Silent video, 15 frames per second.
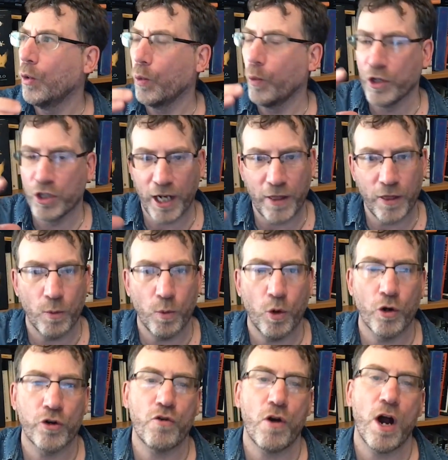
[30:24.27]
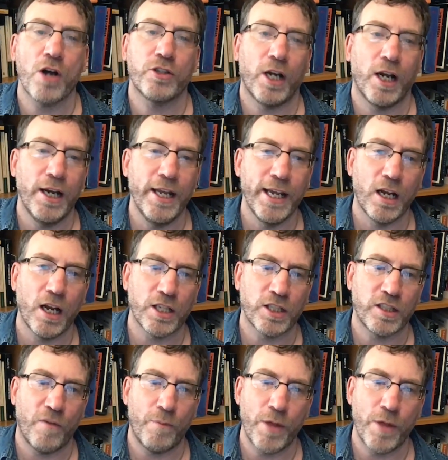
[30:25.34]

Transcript: we should end the war on drugs, kind of legalize stuff.